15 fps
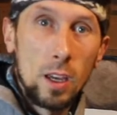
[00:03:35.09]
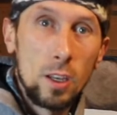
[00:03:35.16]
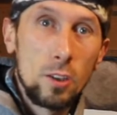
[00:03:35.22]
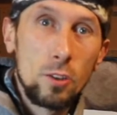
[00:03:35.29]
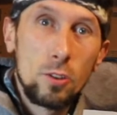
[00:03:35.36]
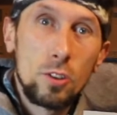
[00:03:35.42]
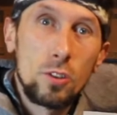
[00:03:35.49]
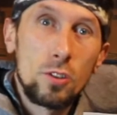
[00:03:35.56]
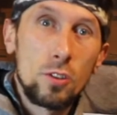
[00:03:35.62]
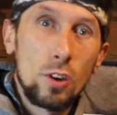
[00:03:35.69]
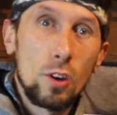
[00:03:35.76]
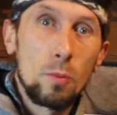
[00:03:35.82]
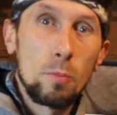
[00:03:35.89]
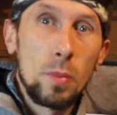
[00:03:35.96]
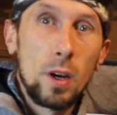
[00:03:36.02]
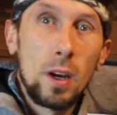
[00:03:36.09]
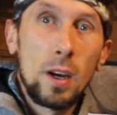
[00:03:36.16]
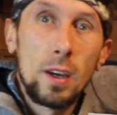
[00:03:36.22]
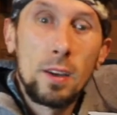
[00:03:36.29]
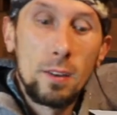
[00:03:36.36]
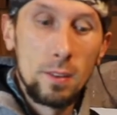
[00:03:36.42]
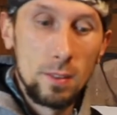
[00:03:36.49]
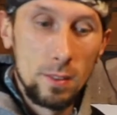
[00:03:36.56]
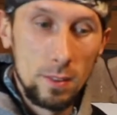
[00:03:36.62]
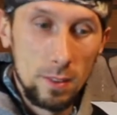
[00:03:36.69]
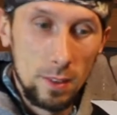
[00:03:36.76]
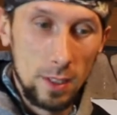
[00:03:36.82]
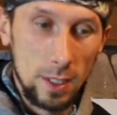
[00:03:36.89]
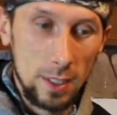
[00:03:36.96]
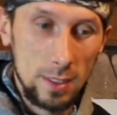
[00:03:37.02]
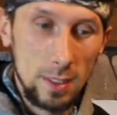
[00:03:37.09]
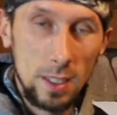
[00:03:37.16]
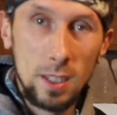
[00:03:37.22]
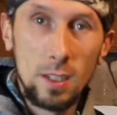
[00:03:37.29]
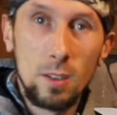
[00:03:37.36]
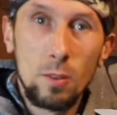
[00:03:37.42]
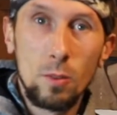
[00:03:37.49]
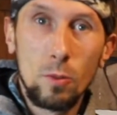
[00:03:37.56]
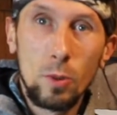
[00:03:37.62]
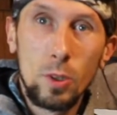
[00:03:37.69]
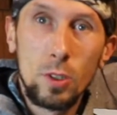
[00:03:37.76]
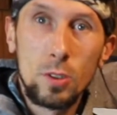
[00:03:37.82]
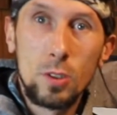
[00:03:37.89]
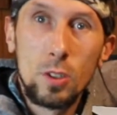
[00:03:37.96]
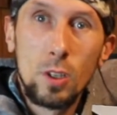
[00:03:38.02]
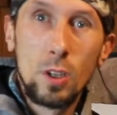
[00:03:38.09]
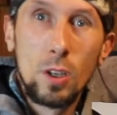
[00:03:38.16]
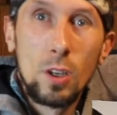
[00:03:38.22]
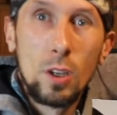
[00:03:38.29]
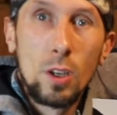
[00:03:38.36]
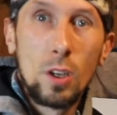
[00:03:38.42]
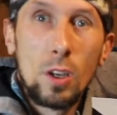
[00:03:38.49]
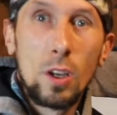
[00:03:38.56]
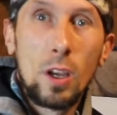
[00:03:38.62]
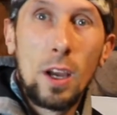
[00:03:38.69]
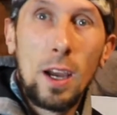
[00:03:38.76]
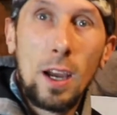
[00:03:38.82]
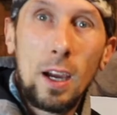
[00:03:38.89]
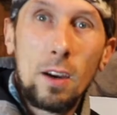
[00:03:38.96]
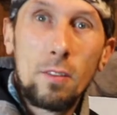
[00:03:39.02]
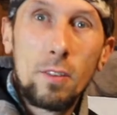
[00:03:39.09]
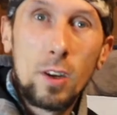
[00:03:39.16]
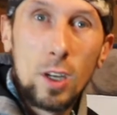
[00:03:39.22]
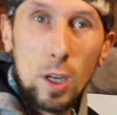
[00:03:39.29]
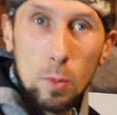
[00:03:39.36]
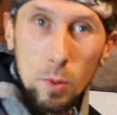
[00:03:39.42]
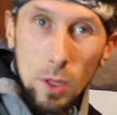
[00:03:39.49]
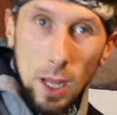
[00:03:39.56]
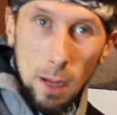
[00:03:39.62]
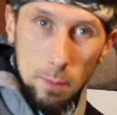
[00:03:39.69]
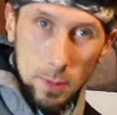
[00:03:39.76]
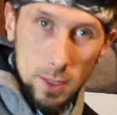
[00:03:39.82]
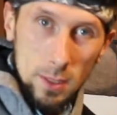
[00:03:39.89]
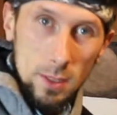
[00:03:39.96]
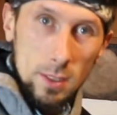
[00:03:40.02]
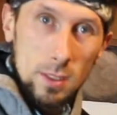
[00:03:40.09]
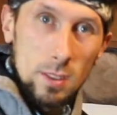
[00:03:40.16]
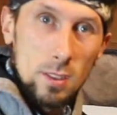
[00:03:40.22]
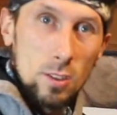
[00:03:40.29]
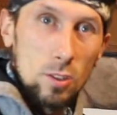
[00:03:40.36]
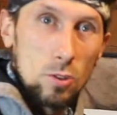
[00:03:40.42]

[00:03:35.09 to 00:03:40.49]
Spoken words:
And you just start by, like I said, we just have a couple options.